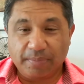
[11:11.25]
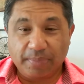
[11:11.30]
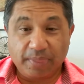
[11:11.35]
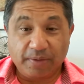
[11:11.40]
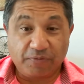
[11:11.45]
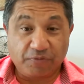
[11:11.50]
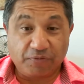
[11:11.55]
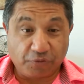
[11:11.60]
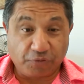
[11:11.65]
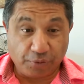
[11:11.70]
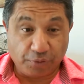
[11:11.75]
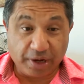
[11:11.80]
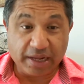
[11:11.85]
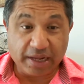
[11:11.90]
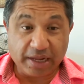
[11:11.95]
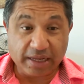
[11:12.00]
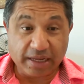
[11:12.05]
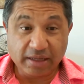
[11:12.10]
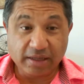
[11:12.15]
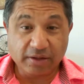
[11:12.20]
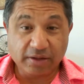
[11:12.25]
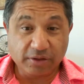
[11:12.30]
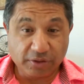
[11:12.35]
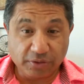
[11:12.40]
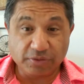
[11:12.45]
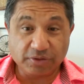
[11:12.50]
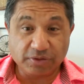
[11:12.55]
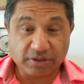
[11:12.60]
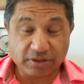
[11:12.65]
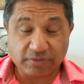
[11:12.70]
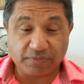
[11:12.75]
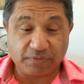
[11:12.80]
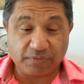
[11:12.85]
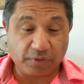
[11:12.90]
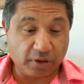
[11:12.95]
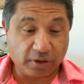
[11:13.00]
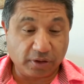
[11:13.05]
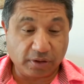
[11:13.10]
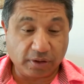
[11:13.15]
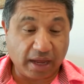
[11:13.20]
free use
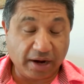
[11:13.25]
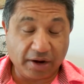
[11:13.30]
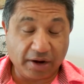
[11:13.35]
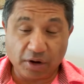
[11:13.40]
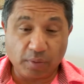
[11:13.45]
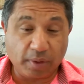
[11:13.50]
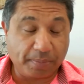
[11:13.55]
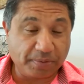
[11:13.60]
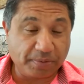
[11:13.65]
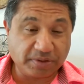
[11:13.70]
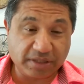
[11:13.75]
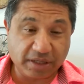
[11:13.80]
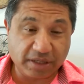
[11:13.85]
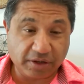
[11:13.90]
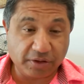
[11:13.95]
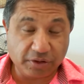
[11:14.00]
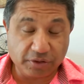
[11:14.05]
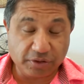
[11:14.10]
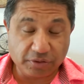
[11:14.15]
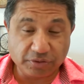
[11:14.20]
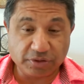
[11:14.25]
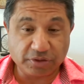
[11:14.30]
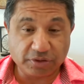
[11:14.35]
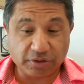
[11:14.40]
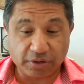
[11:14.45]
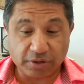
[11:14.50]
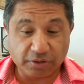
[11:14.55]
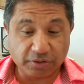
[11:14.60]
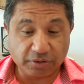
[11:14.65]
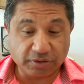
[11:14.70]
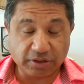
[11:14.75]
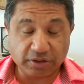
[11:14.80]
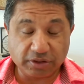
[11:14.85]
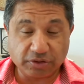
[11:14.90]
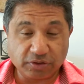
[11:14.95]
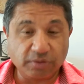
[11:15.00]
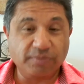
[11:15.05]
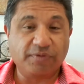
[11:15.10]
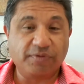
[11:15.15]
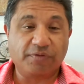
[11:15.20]
for, I don't know what percent of the users are using
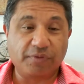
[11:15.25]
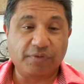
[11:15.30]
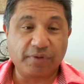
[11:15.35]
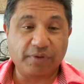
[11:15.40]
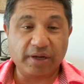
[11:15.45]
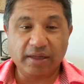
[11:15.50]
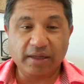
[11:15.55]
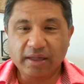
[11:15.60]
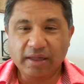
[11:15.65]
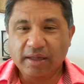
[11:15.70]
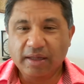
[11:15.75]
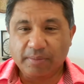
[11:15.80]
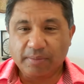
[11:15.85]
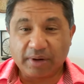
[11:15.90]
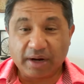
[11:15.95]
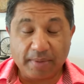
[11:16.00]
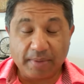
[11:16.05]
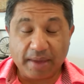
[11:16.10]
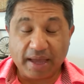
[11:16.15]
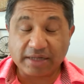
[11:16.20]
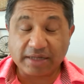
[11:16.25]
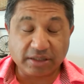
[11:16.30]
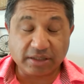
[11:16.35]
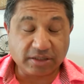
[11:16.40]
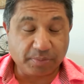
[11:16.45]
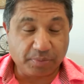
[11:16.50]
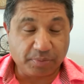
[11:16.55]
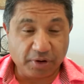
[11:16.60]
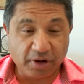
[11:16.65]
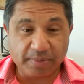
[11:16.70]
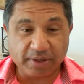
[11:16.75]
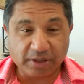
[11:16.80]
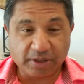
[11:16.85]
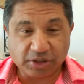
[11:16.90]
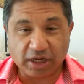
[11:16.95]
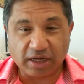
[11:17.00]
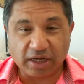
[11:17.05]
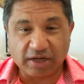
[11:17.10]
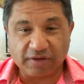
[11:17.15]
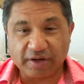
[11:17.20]
Zoom for free, but I imagine it's a pretty big
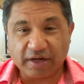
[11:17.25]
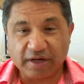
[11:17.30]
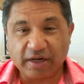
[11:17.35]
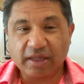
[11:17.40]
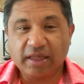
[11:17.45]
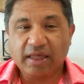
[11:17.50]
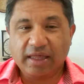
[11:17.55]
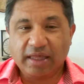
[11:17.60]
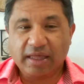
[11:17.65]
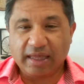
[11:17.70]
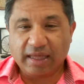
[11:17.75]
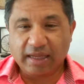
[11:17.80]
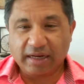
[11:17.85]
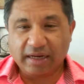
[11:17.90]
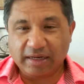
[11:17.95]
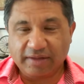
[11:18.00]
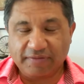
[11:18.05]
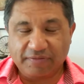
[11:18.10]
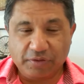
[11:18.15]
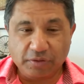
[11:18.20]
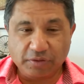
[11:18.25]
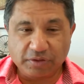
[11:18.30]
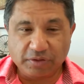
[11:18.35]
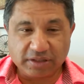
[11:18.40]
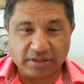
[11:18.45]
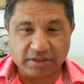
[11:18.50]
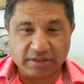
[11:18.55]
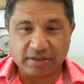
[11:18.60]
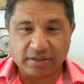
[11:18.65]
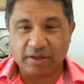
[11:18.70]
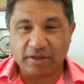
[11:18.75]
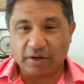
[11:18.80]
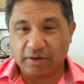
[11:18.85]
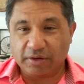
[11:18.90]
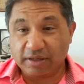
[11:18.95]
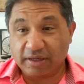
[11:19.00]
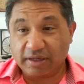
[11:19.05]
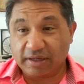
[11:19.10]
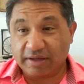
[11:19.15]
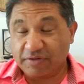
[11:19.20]
chunk of it. And if you just,
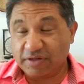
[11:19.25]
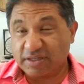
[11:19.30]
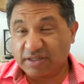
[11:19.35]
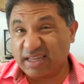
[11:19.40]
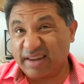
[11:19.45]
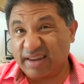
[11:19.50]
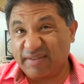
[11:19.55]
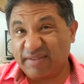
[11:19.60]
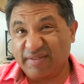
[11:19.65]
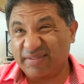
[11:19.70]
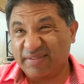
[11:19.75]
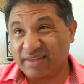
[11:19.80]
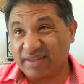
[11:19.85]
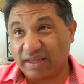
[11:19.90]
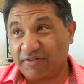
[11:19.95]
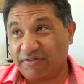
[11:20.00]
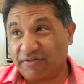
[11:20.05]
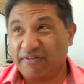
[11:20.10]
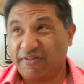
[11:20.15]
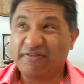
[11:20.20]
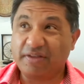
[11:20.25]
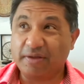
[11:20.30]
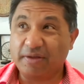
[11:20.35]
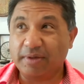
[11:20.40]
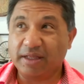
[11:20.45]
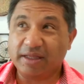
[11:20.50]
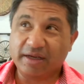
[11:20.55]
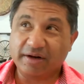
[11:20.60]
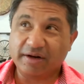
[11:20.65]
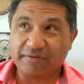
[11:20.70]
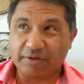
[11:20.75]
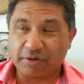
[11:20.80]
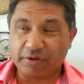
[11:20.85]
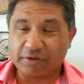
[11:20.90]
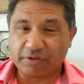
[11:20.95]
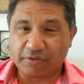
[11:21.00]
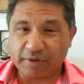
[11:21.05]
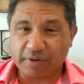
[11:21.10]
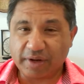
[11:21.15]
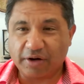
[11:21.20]
if you said even it's like 50 million of their
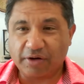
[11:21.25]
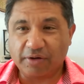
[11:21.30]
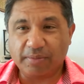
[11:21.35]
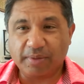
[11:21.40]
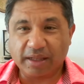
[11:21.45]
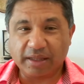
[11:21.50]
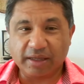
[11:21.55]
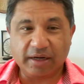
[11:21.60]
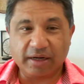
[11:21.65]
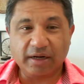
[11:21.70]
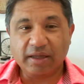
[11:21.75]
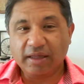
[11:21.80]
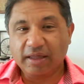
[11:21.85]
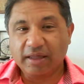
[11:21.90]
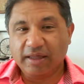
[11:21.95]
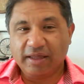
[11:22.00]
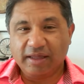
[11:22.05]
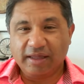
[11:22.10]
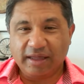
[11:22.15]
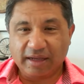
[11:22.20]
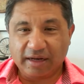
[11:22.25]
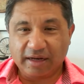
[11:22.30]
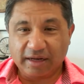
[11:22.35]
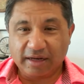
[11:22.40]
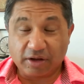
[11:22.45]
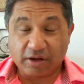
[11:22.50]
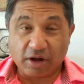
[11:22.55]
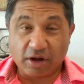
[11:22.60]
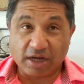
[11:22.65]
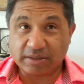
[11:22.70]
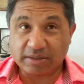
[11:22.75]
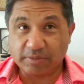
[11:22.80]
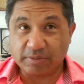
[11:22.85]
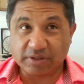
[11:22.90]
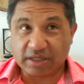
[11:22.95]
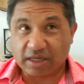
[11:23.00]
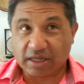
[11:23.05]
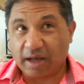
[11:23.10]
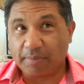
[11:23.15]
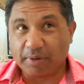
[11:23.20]
300 million, and it costs them
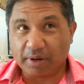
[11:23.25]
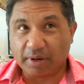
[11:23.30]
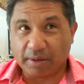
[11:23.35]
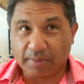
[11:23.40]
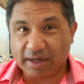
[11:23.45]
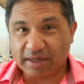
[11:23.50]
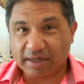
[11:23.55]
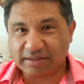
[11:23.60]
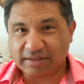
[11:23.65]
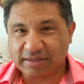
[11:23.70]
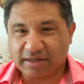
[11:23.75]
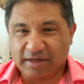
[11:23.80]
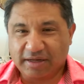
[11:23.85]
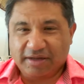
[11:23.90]
just a couple of bucks,